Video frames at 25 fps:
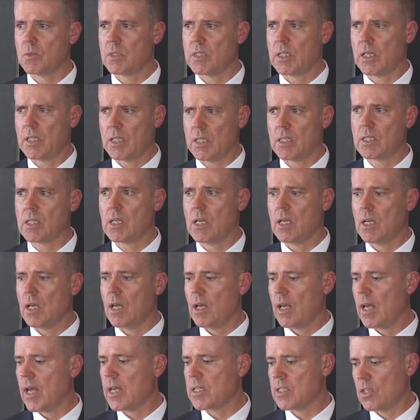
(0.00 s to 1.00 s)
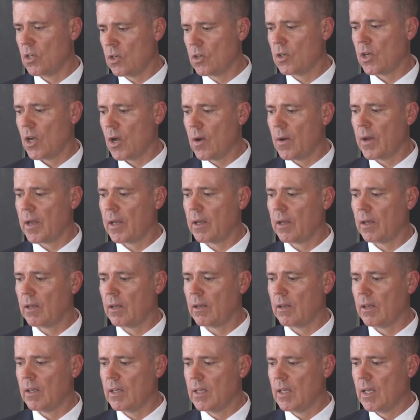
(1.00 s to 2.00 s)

We see this as an ongoing